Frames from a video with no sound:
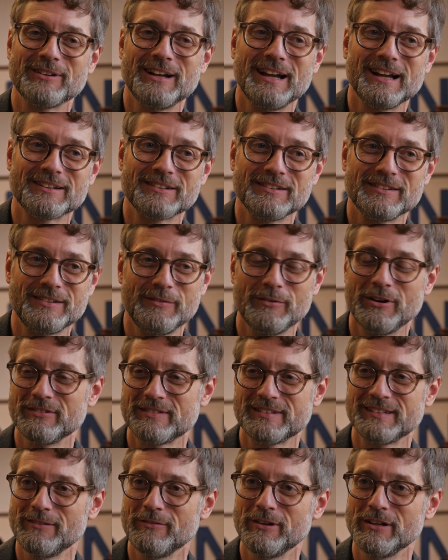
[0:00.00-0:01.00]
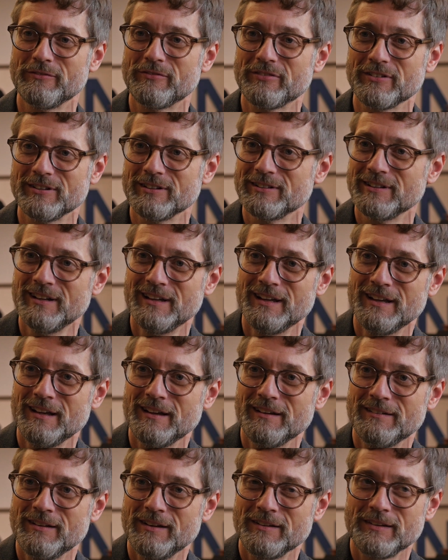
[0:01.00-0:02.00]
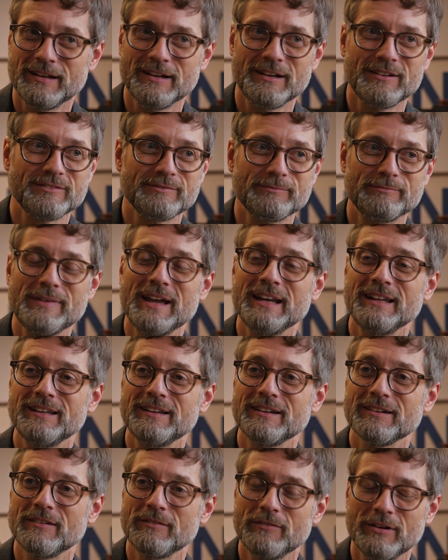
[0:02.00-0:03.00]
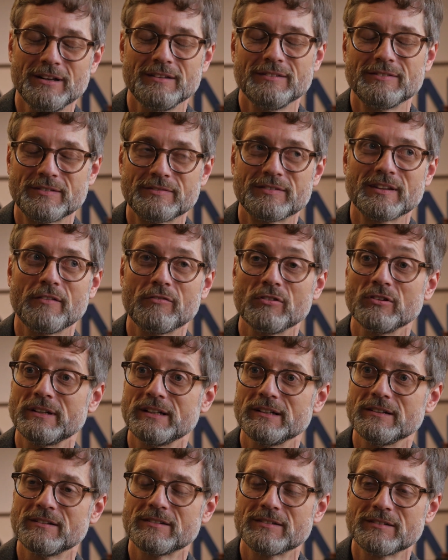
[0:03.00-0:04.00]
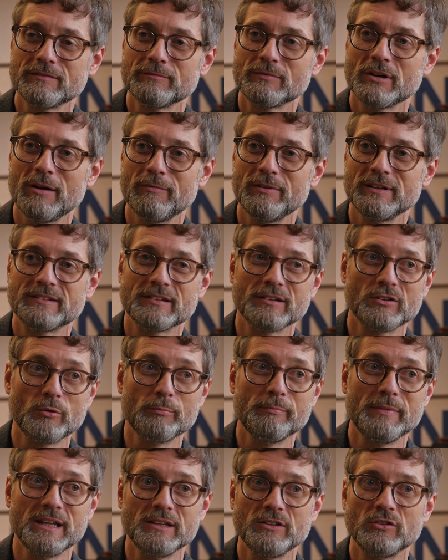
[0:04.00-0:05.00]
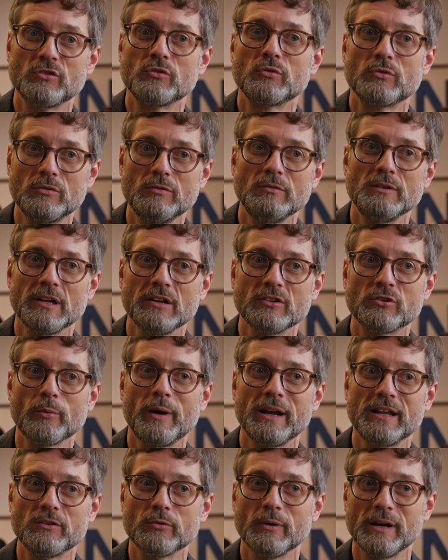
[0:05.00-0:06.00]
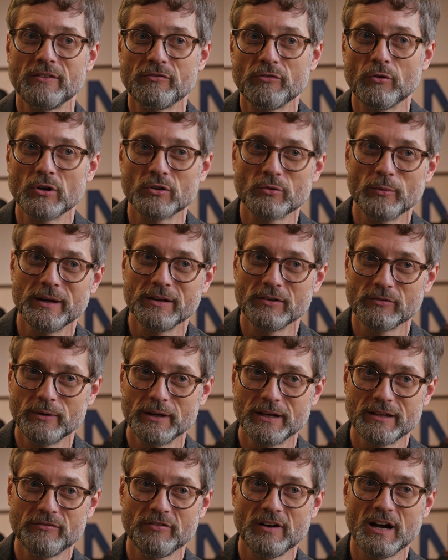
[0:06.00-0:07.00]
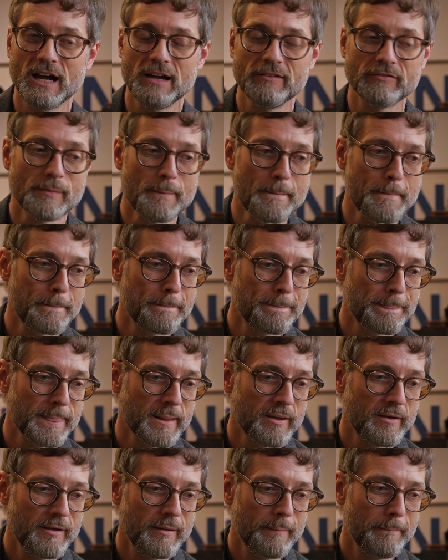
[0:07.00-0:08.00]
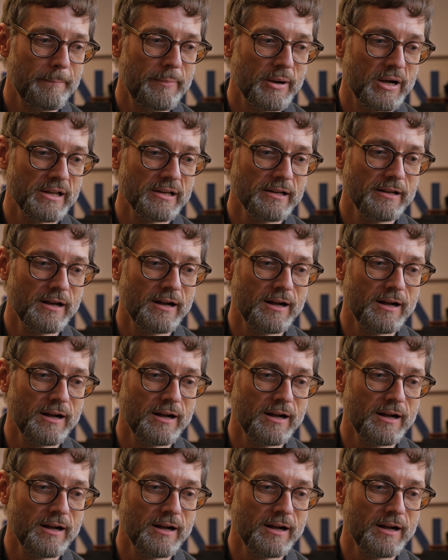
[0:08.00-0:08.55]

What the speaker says: reactors. You won't see one for, you know, many years, well, several years, probably till the mid, you know, 2024, 2025. But,